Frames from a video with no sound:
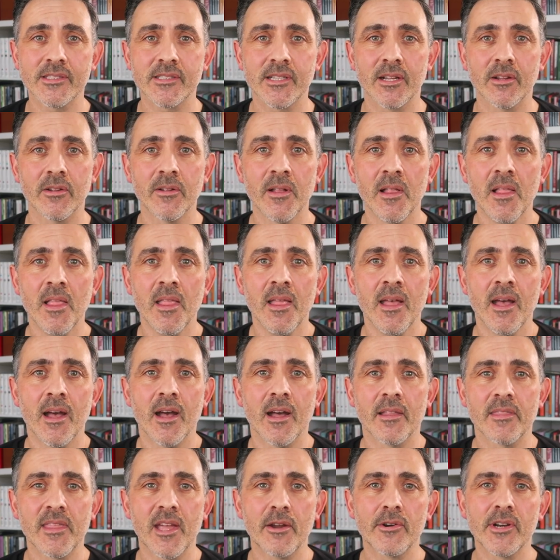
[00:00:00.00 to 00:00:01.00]
So
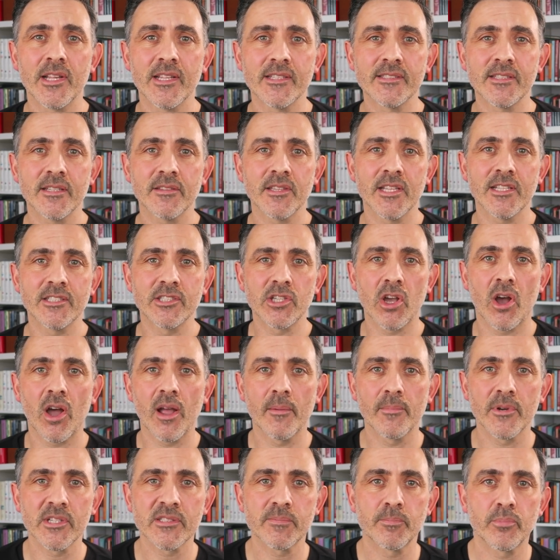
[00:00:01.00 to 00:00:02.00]
there it is, the
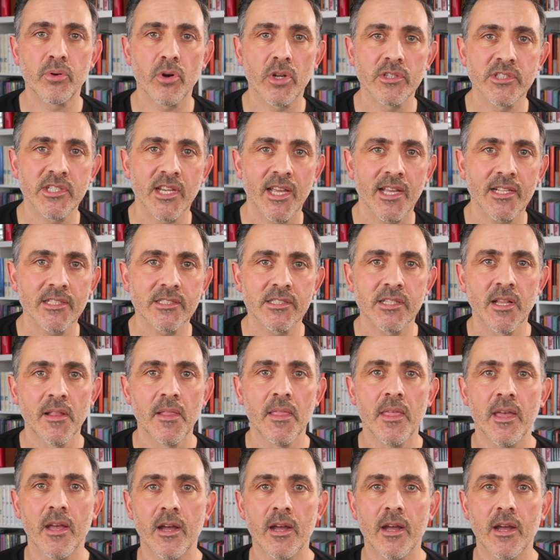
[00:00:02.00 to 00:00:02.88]
Timeless Project.